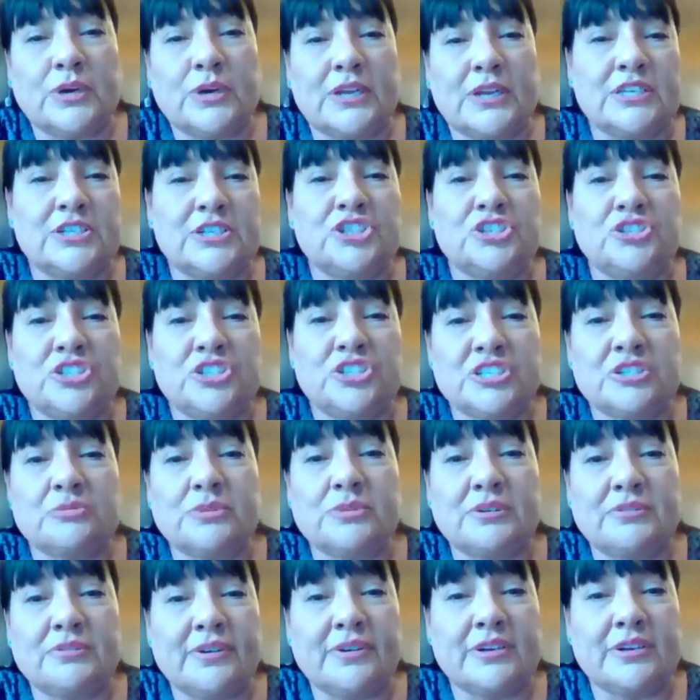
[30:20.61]
Why didn't you just
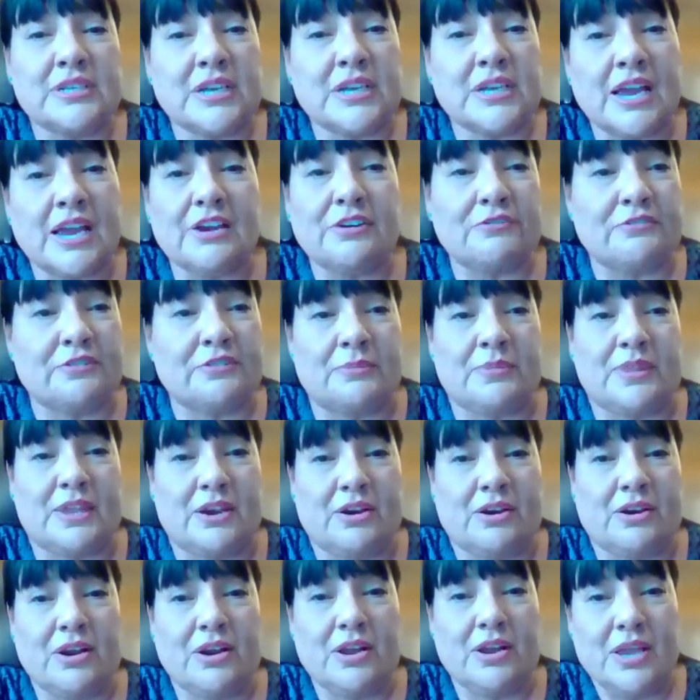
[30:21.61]
retire from
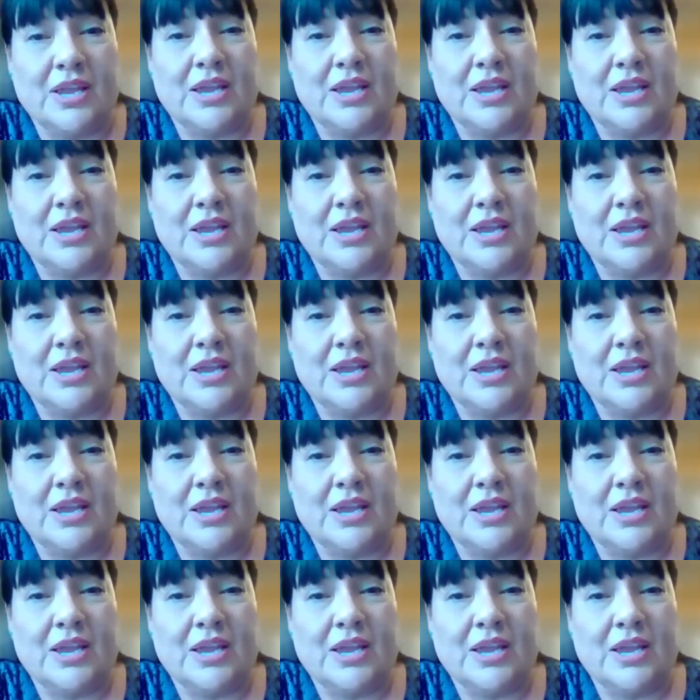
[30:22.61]
there?